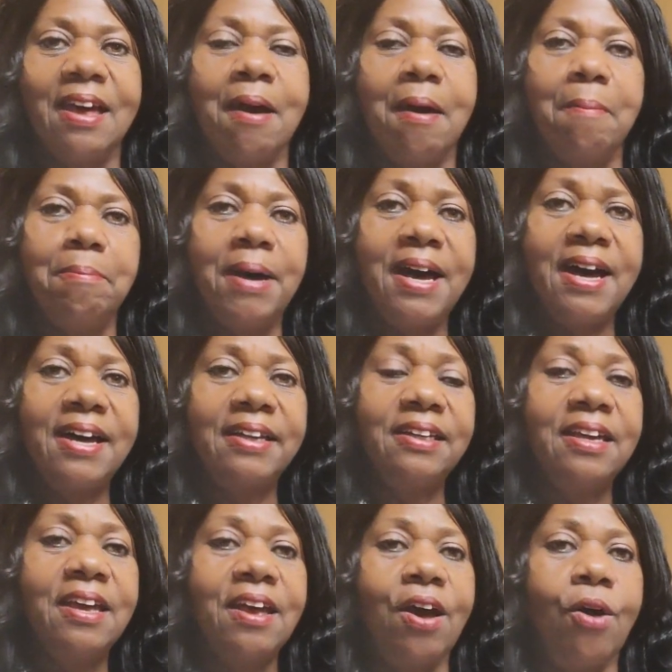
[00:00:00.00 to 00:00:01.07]
But
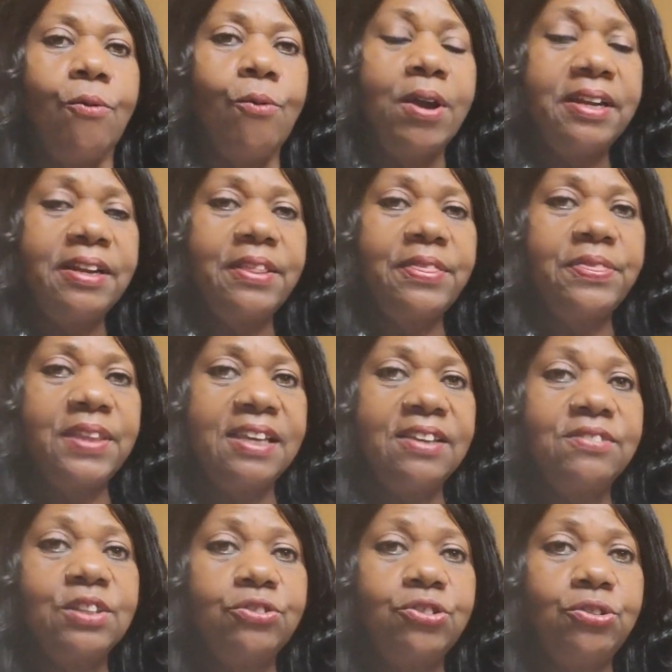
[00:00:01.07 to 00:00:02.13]
one of the things
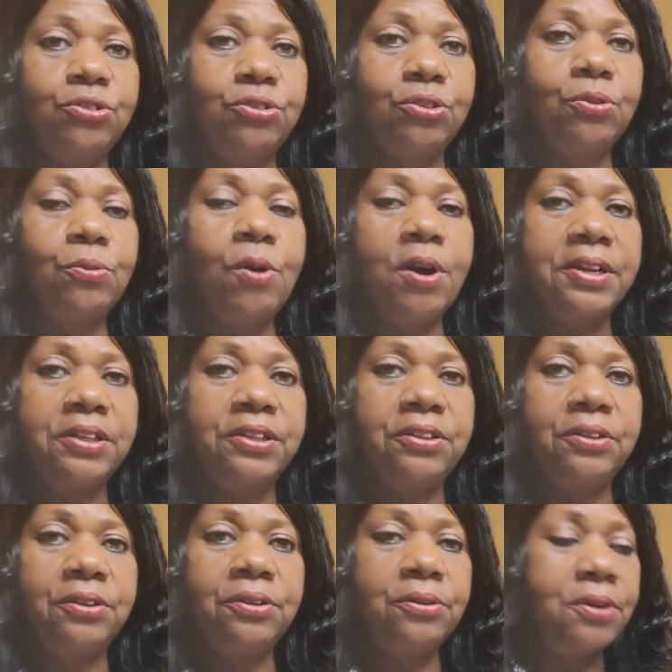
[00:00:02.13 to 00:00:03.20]
that you do want to
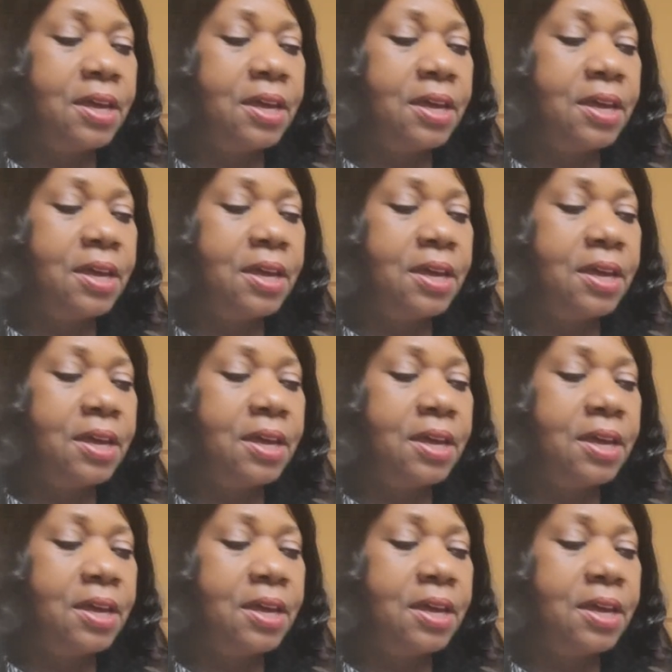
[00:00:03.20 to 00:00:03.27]
do